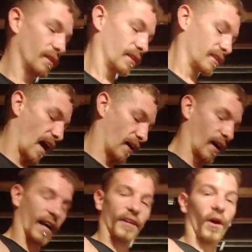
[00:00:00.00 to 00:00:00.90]
Now,
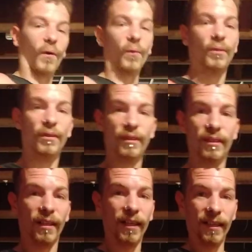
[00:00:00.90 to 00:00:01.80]
I know
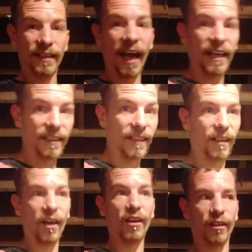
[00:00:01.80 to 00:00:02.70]
90 to
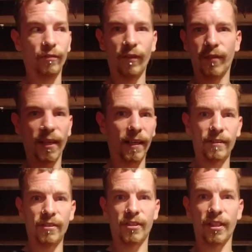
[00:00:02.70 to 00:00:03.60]
115, that
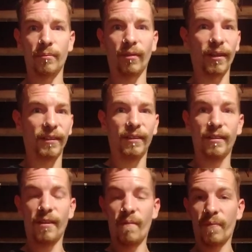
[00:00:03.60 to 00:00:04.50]
doesn't seem like
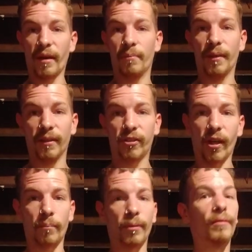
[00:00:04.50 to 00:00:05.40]
a big
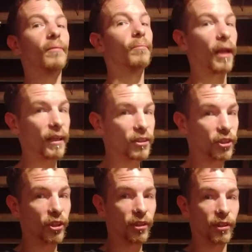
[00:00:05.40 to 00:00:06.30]
jump. But I
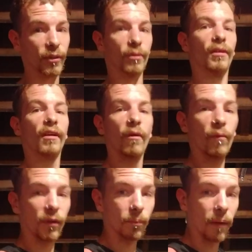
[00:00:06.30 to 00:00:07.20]
assure you,
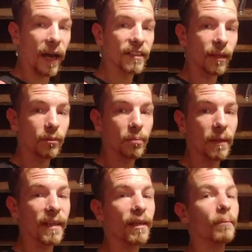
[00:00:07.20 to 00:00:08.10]
your biceps
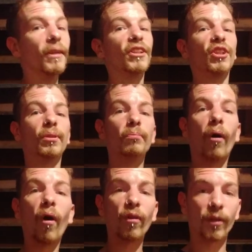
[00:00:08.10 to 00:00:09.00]
being a much
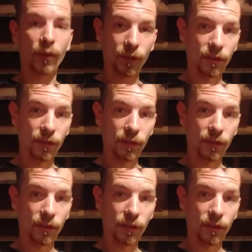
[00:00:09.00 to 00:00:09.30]
smaller